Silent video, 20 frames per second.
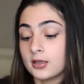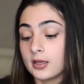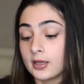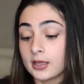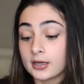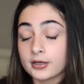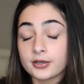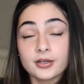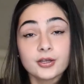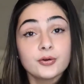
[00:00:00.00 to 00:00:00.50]
I
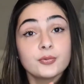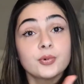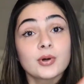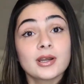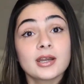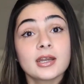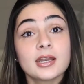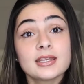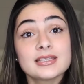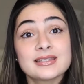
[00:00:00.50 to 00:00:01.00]
don't know what
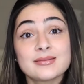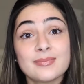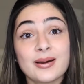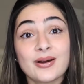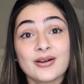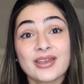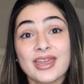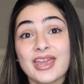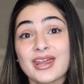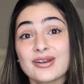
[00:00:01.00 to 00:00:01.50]
it is
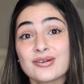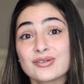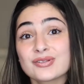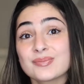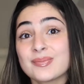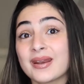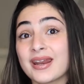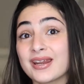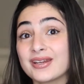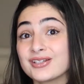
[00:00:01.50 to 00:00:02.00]
about candles,
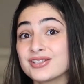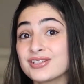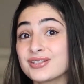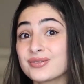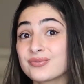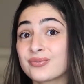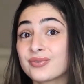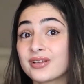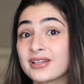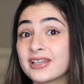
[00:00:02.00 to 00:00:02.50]
but I just
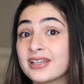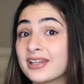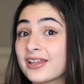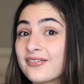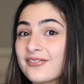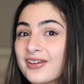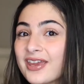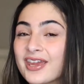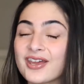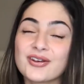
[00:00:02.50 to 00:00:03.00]
really
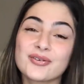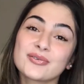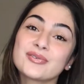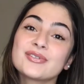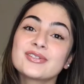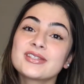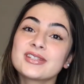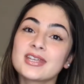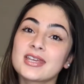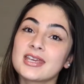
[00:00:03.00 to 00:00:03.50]
love
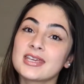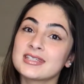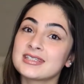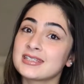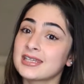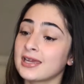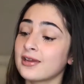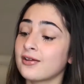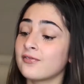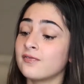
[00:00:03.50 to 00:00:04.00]
candles. It's
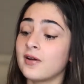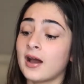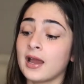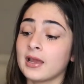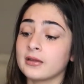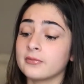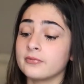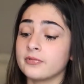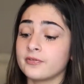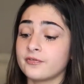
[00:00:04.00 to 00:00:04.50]
like a
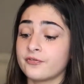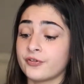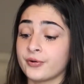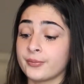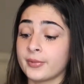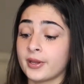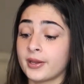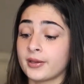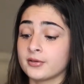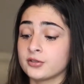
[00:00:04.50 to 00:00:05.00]
vibe for
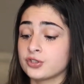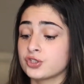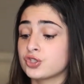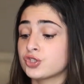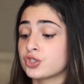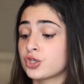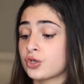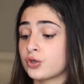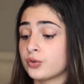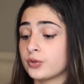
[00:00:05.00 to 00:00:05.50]
me.
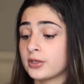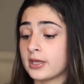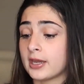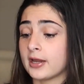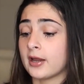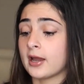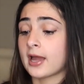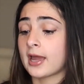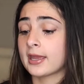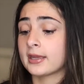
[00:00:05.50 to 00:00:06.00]
So
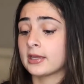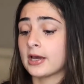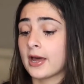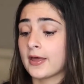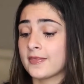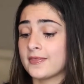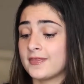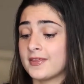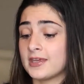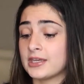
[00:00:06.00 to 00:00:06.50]
yeah, I
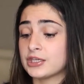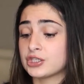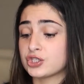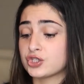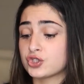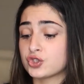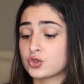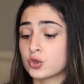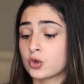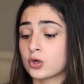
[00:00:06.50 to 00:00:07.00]
got the
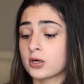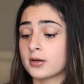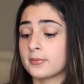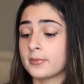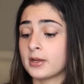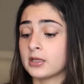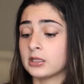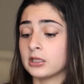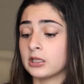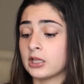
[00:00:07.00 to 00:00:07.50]
Storm
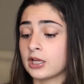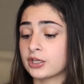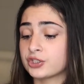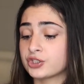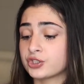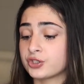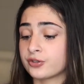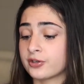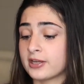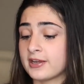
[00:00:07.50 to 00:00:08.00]

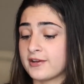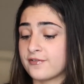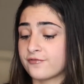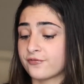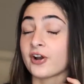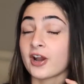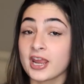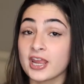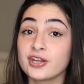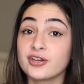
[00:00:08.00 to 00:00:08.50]
Luxury
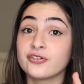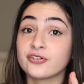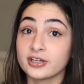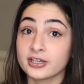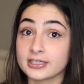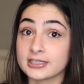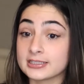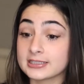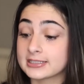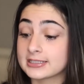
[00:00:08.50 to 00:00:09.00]

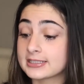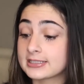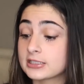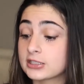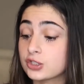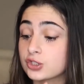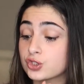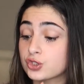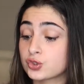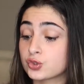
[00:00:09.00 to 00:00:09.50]
Fragranced
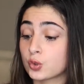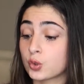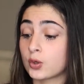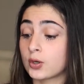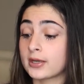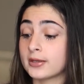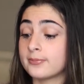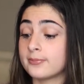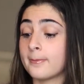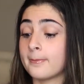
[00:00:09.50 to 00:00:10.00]

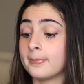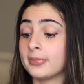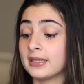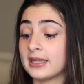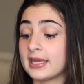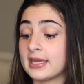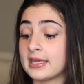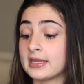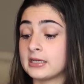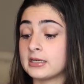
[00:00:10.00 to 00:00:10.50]
Soy
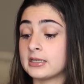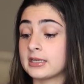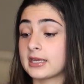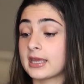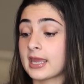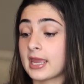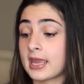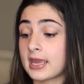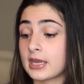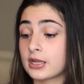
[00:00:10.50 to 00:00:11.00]
Blend
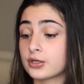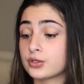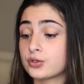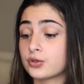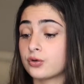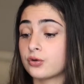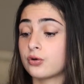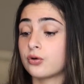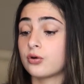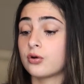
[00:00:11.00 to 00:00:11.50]

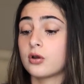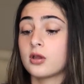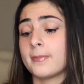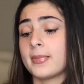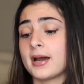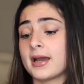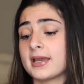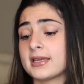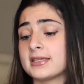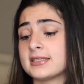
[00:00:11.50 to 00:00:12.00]
Candle
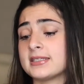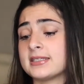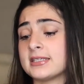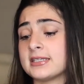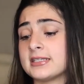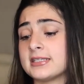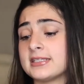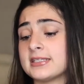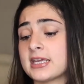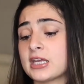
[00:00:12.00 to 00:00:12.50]
by
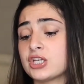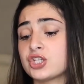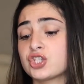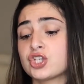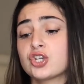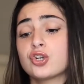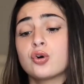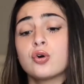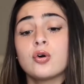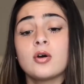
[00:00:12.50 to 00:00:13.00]

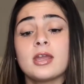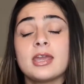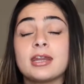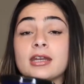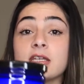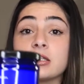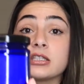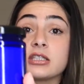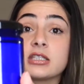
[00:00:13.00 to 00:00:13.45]
Sensational, and it